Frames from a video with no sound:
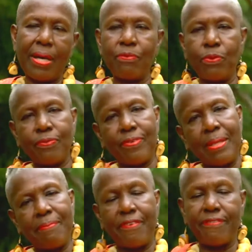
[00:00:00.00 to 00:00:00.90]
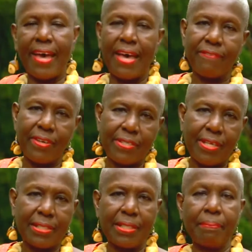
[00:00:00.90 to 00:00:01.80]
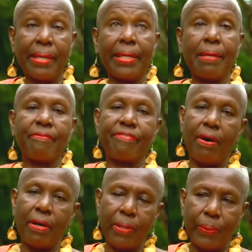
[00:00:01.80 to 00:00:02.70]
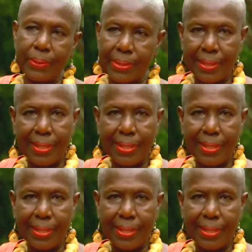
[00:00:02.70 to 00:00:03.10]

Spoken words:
I wrote for them for 5 years until me and them fall out.